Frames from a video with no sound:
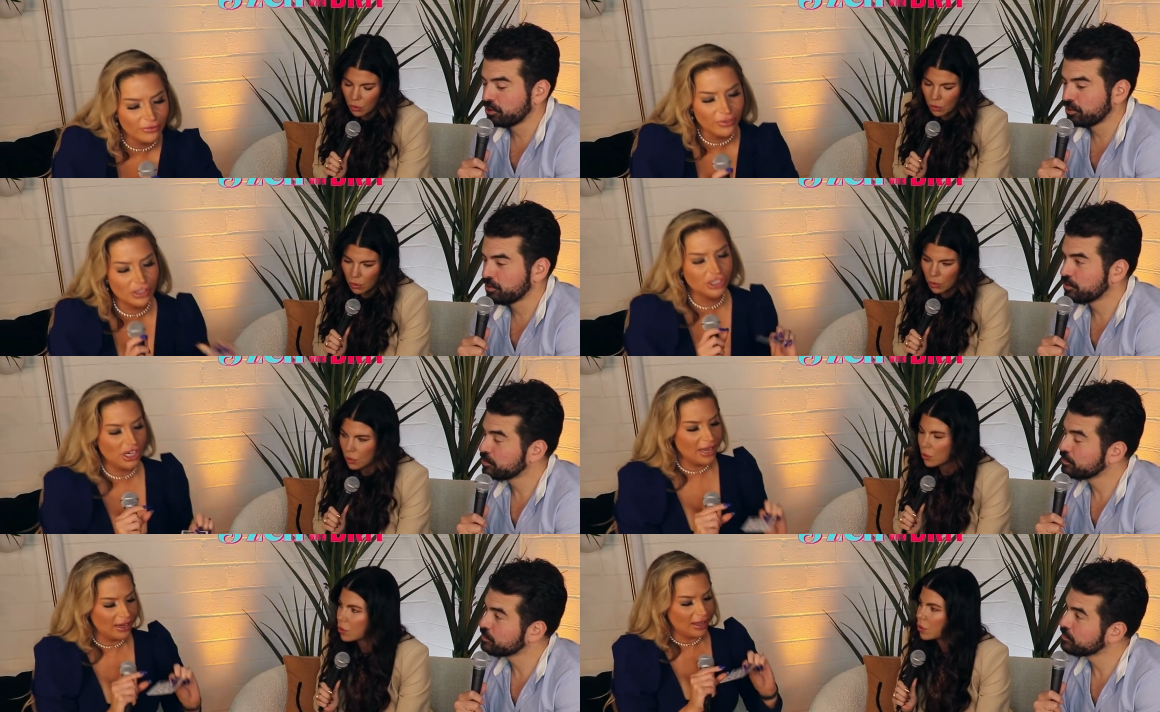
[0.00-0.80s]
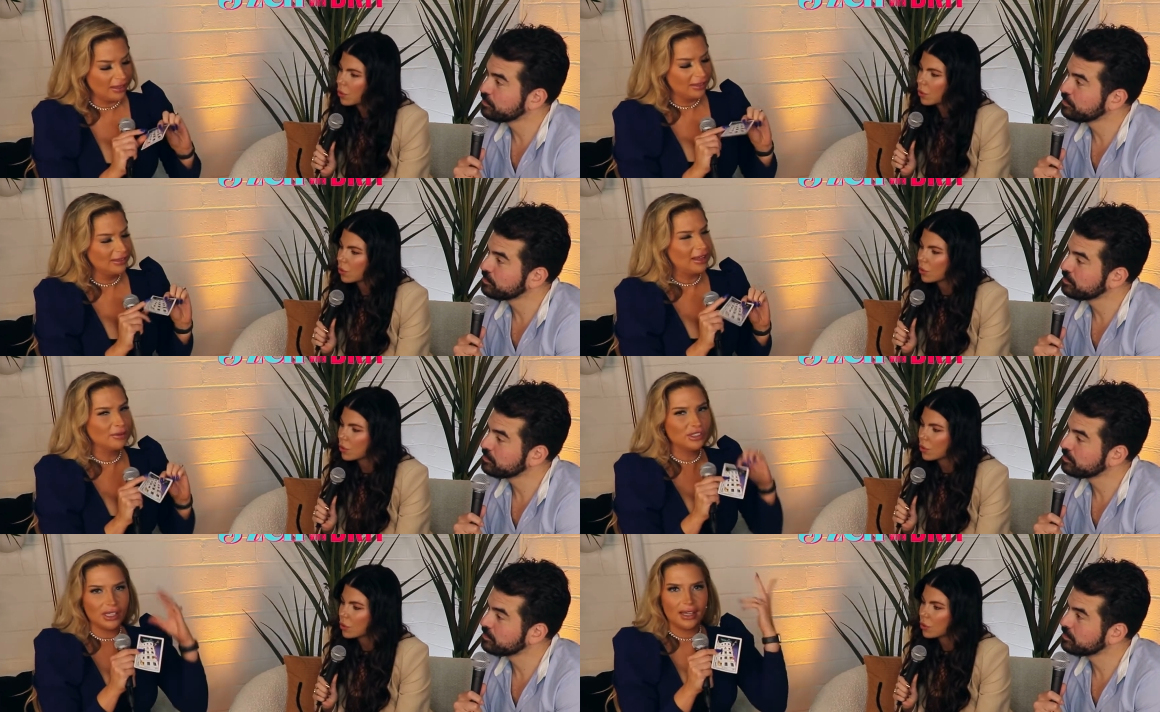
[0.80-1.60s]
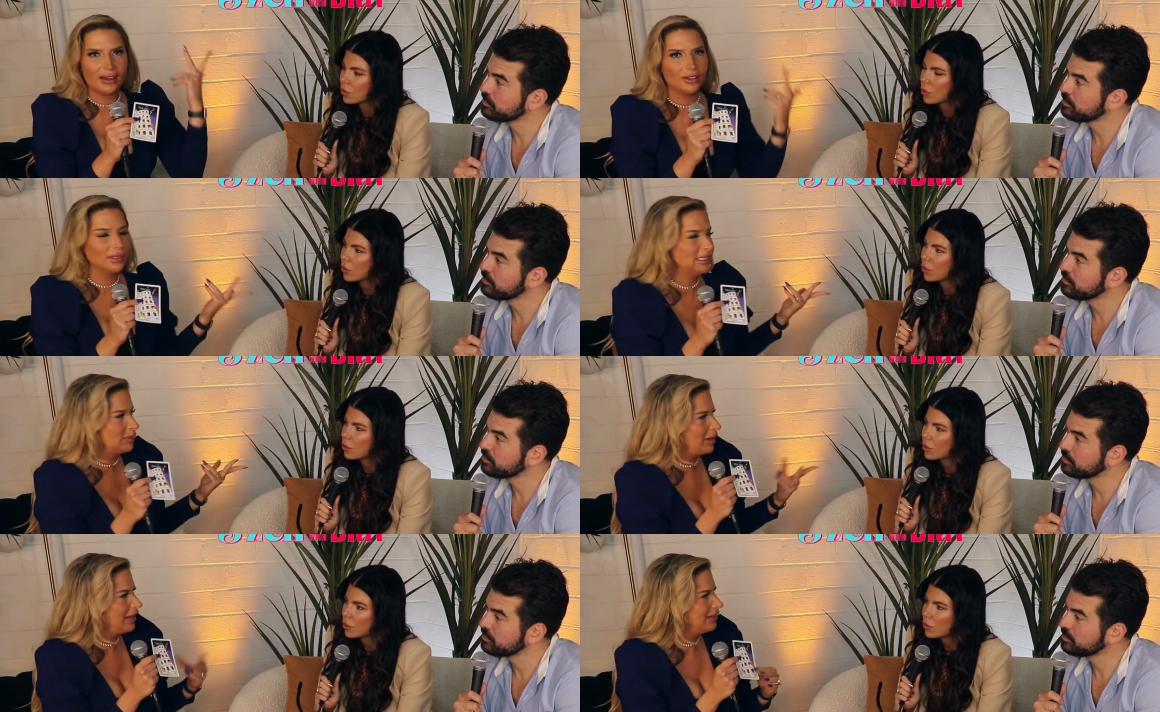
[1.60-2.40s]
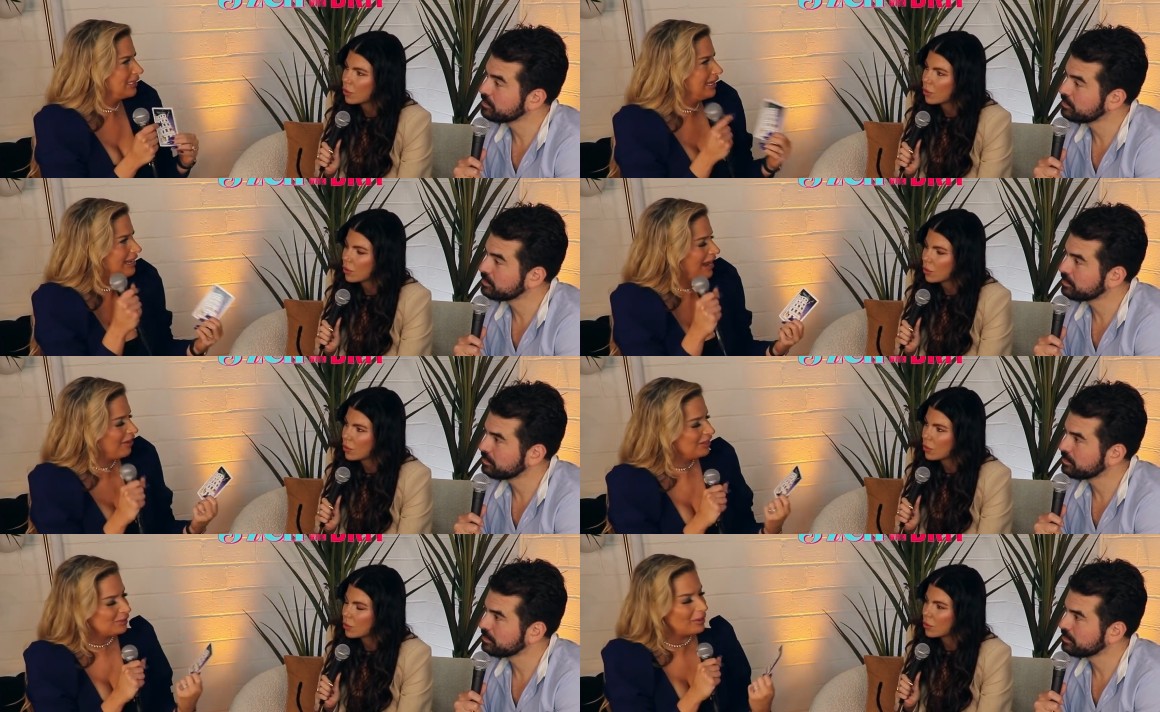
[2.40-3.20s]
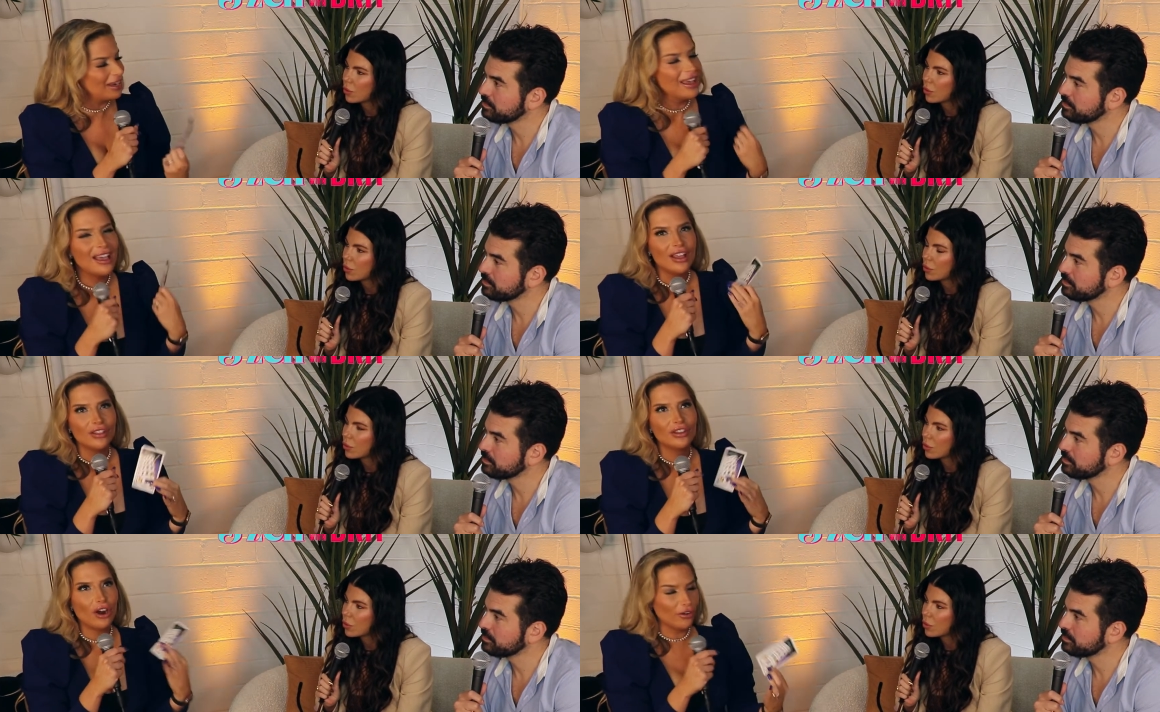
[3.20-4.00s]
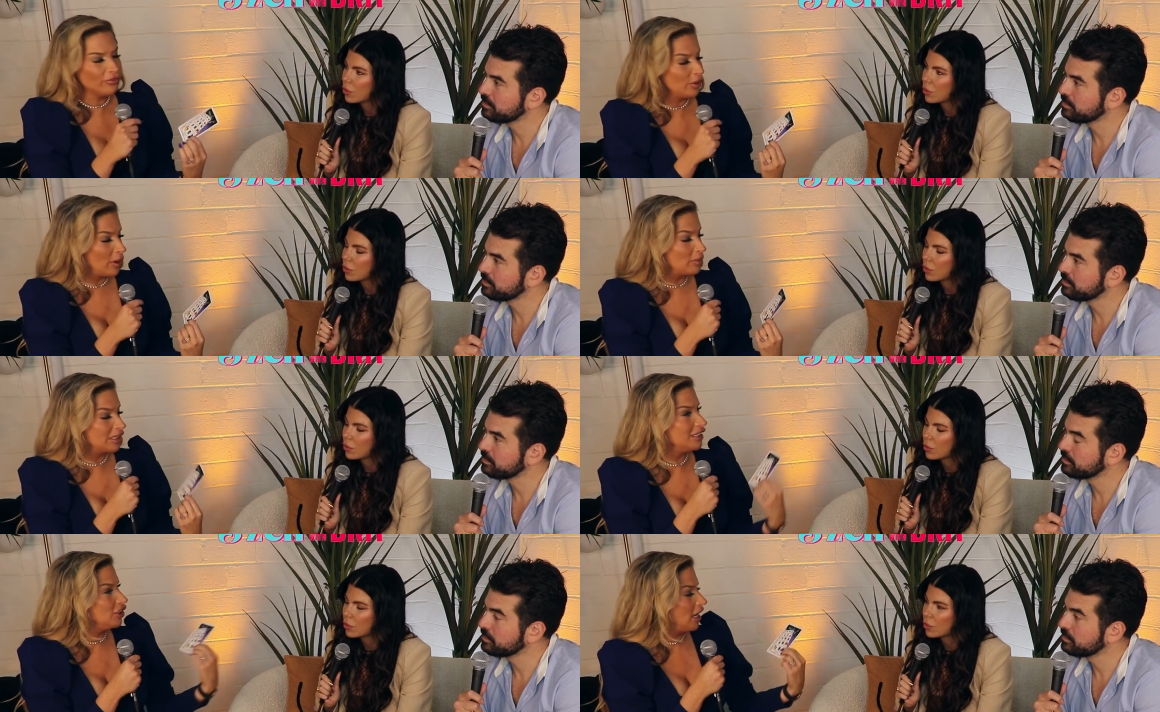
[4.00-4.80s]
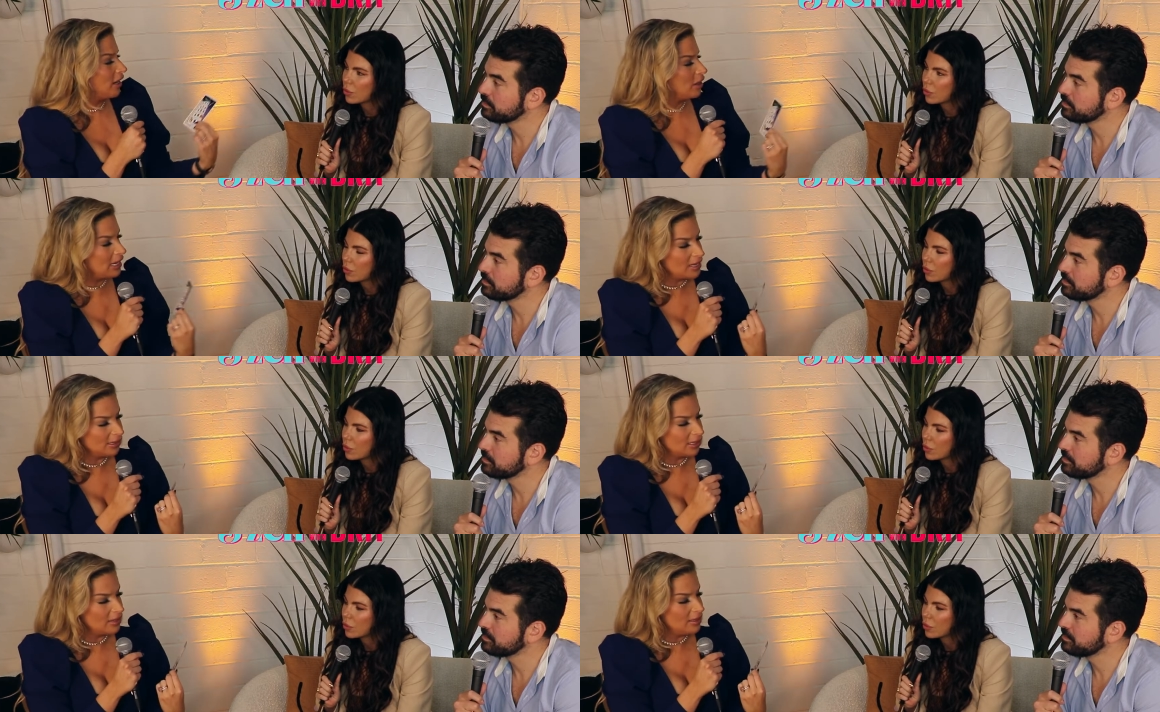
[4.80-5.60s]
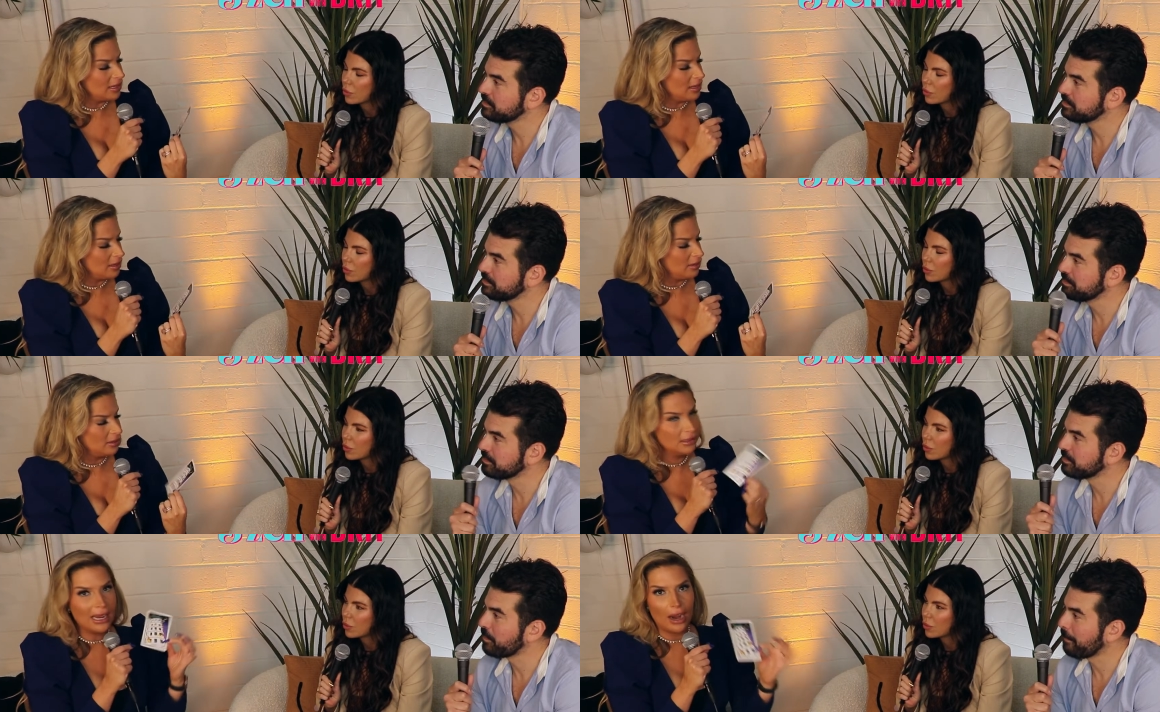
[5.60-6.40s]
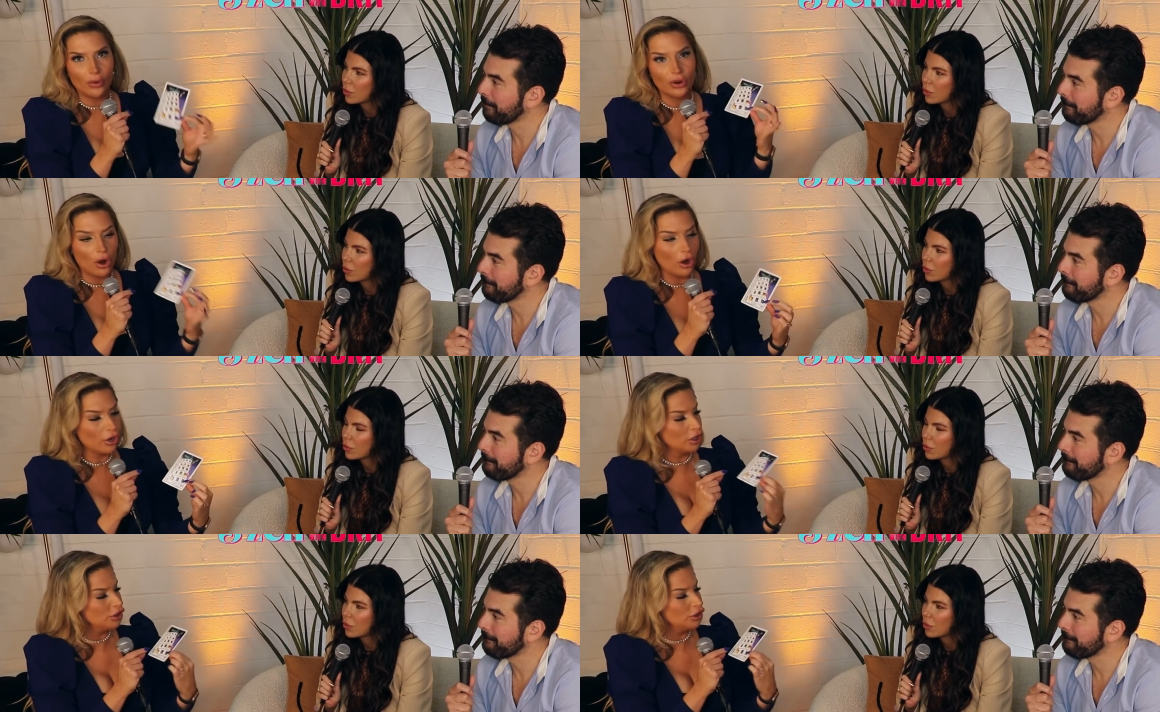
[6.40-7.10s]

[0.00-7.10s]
Speaker 1: for Jenna, I was just like kind of doing this in my head because I didn't have this, but the card that represents Jenna is the Tower card.